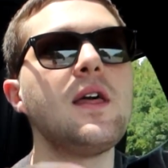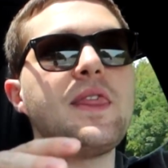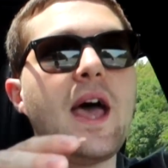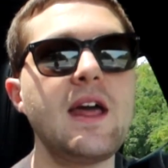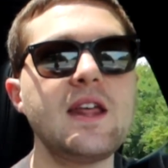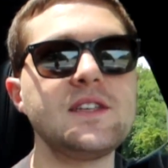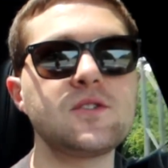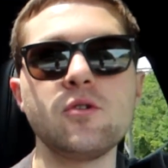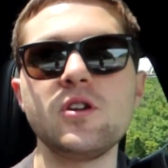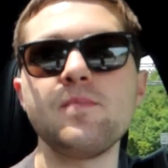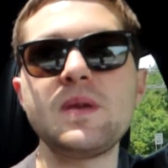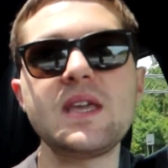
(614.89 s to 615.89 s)
that is
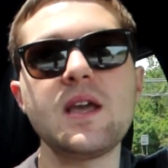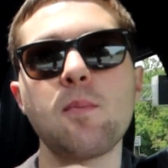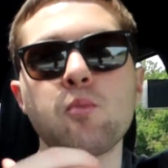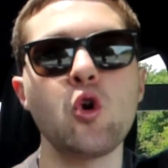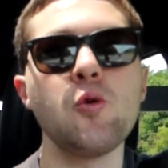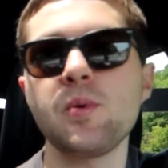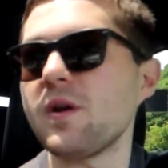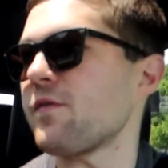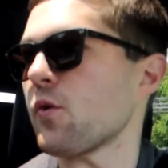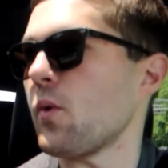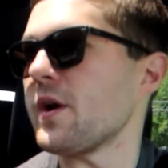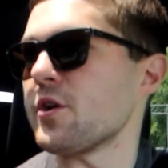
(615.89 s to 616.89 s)
going to be appropriate
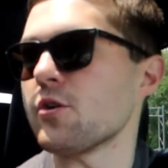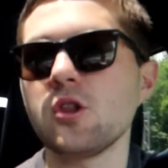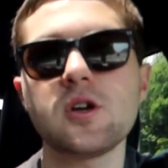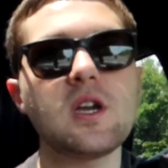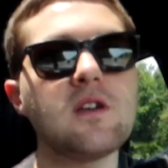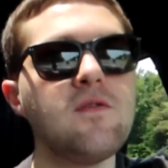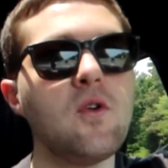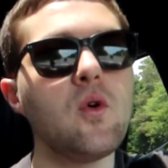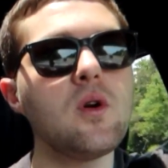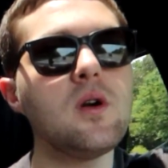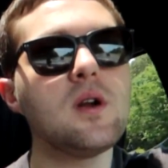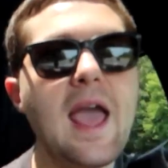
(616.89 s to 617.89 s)
for what you're looking for,